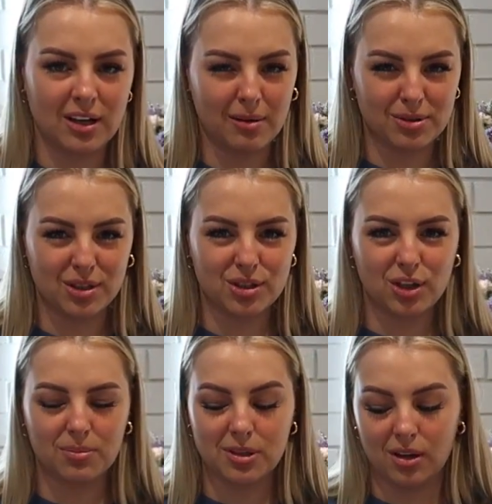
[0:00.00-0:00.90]
come to the
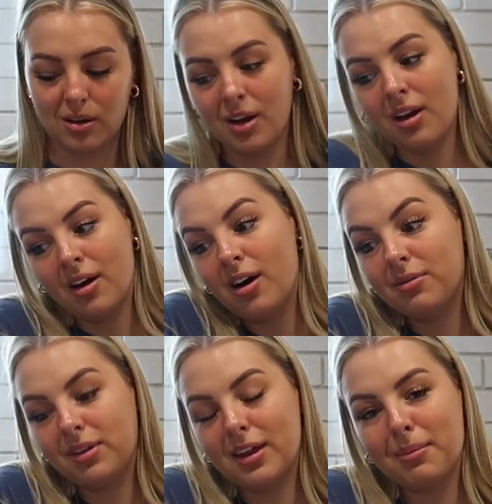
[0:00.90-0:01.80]
shop. So
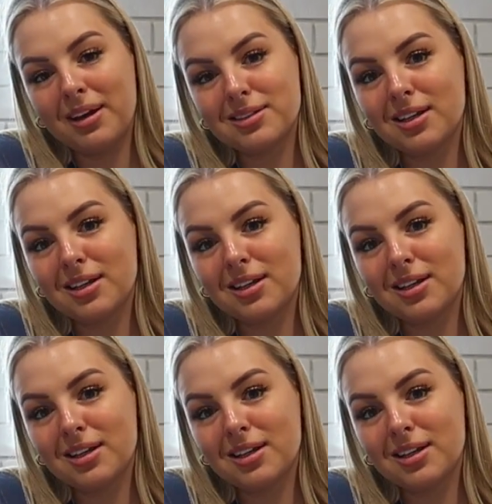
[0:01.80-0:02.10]
hopefully that makes